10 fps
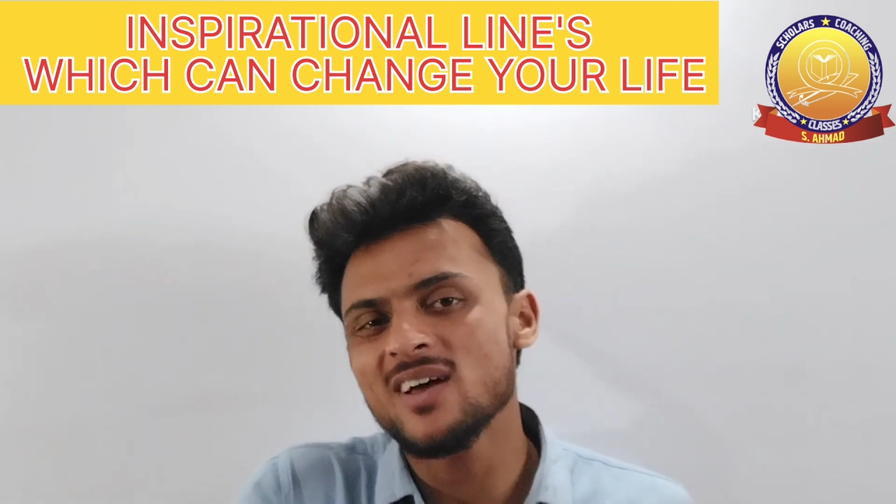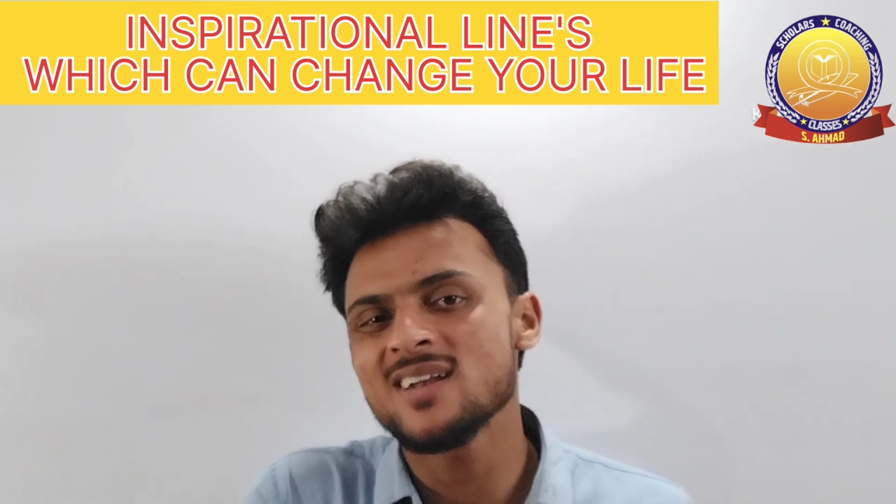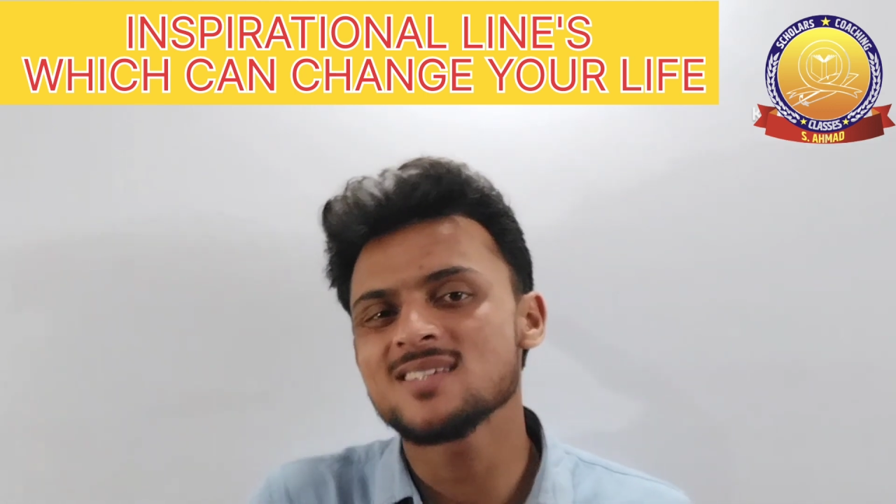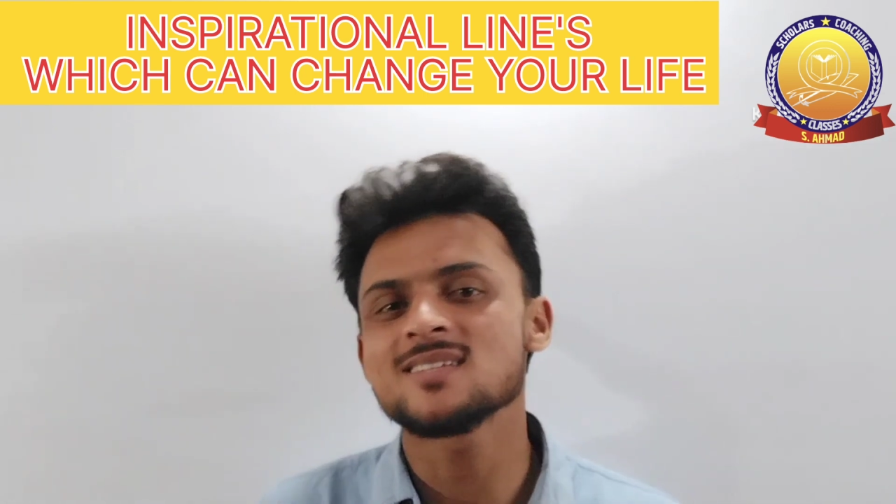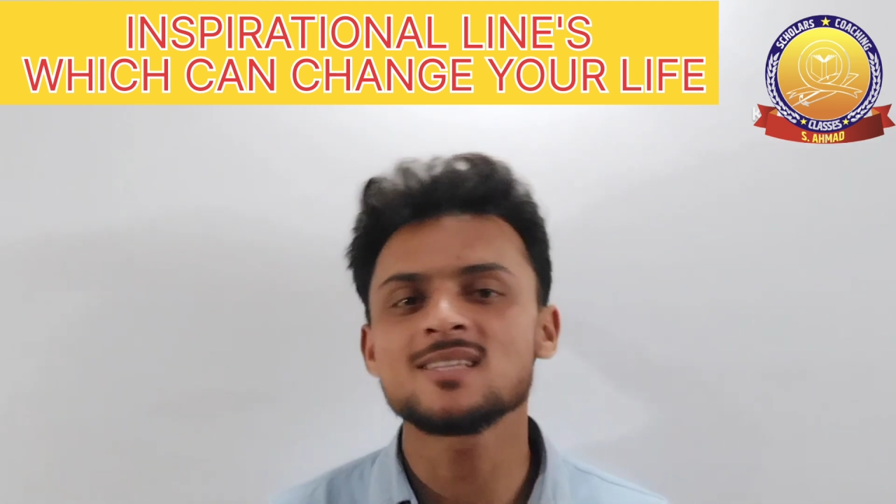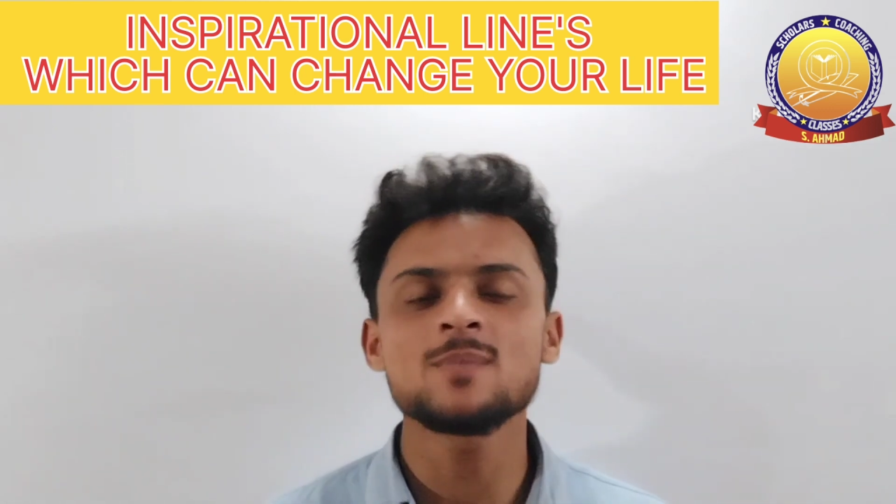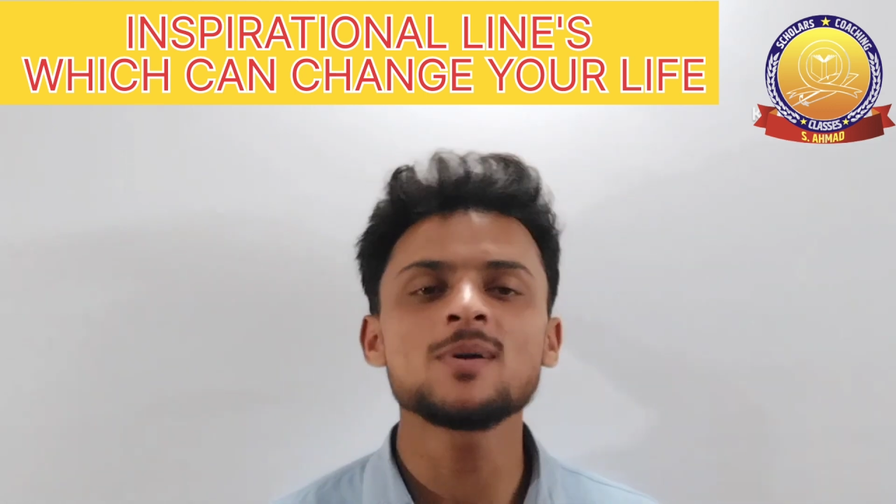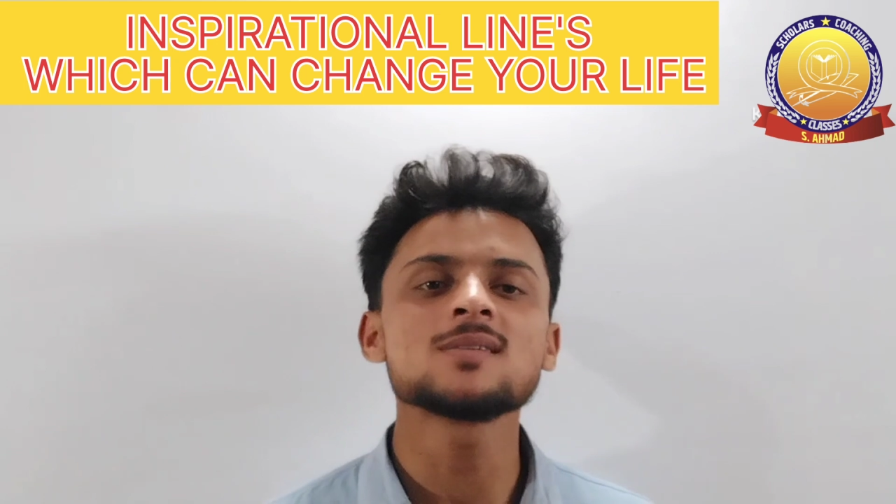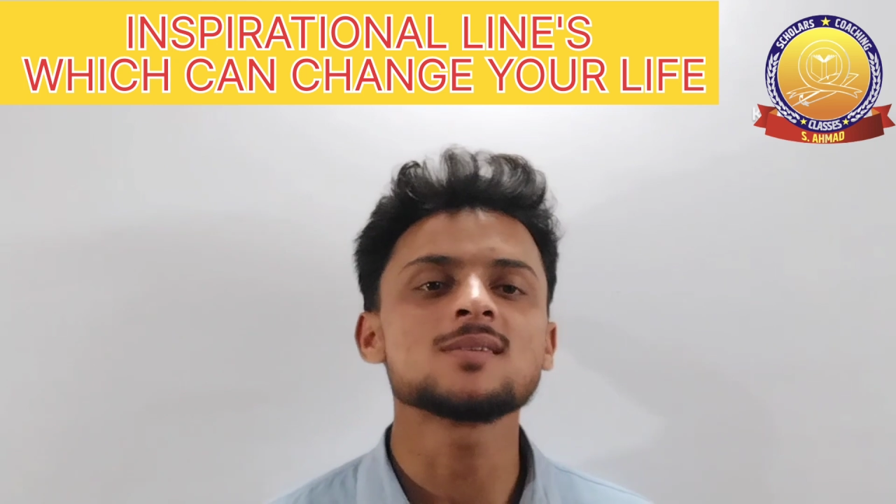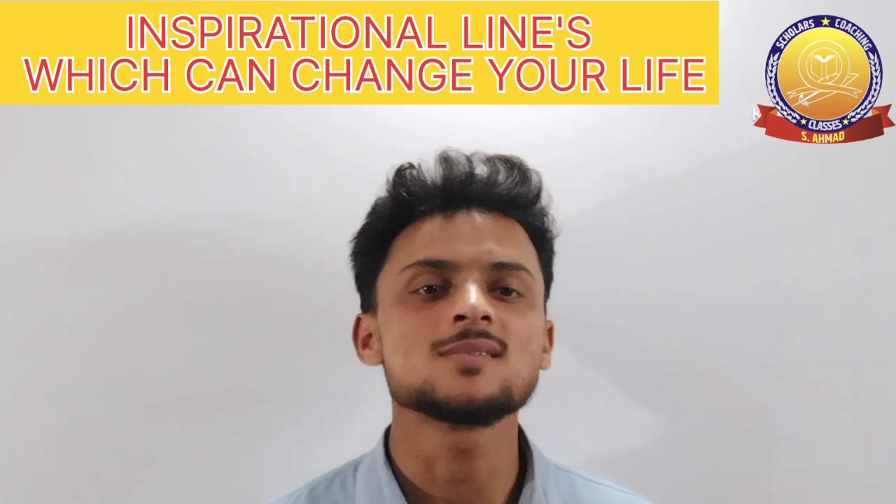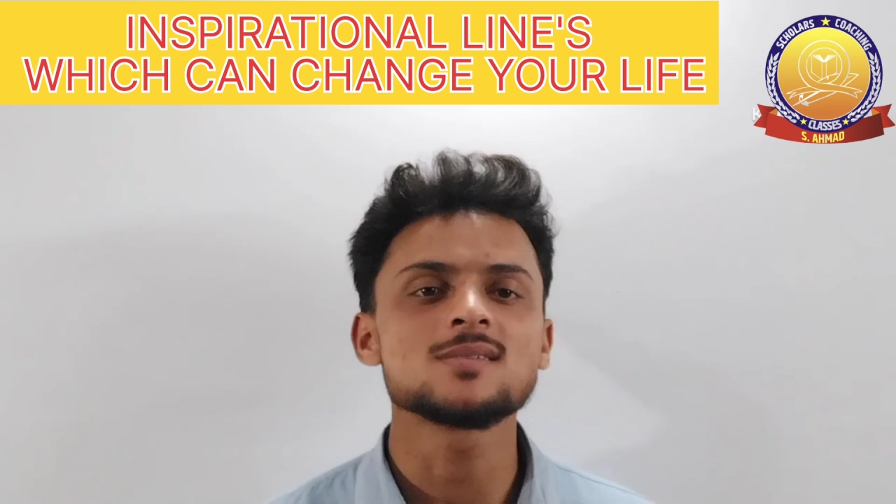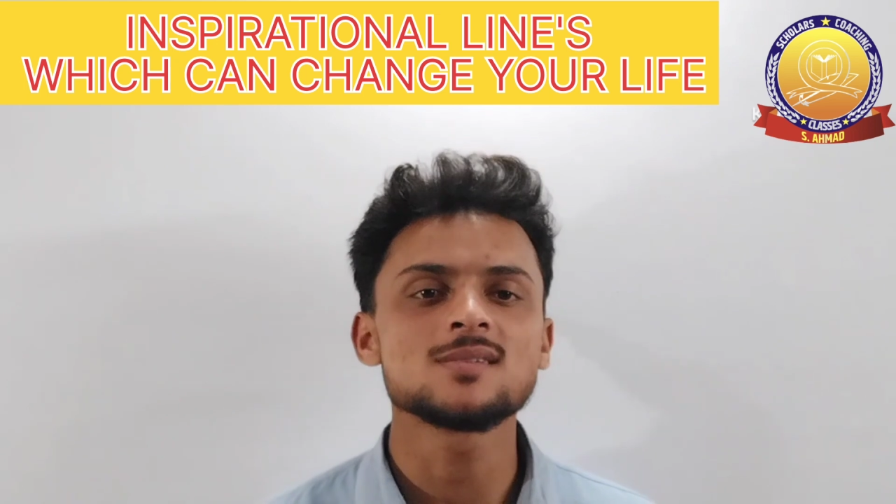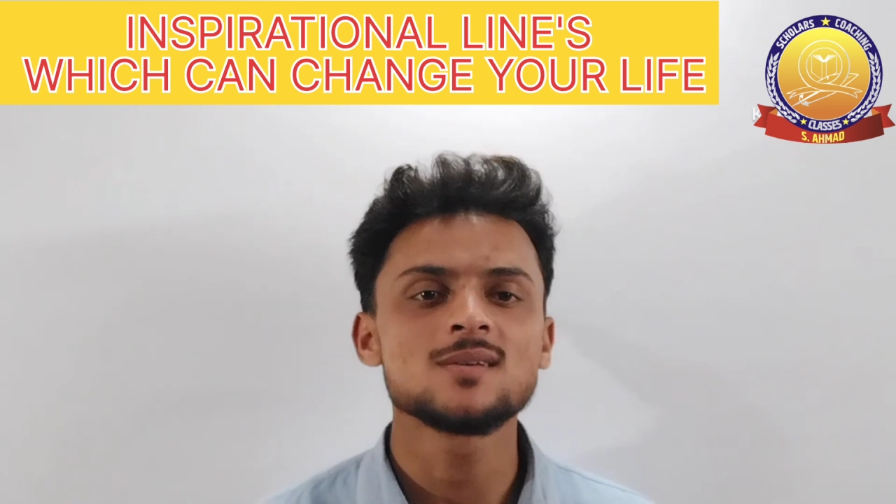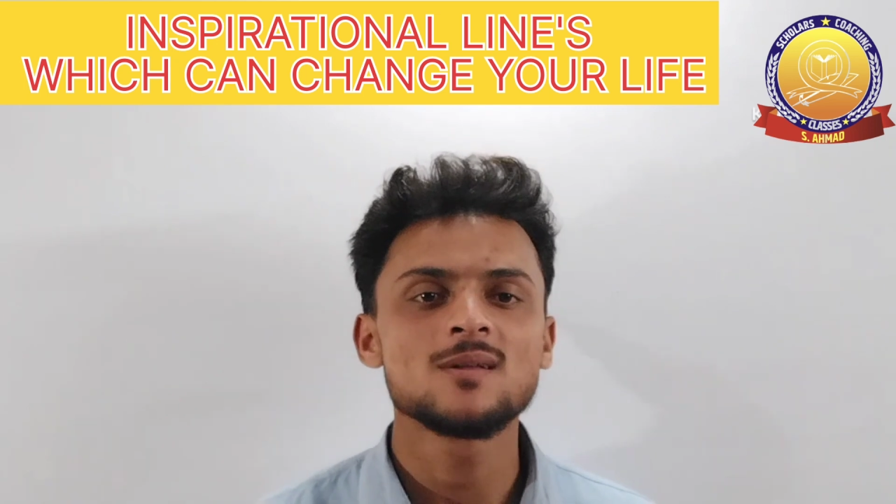unnecessary persons.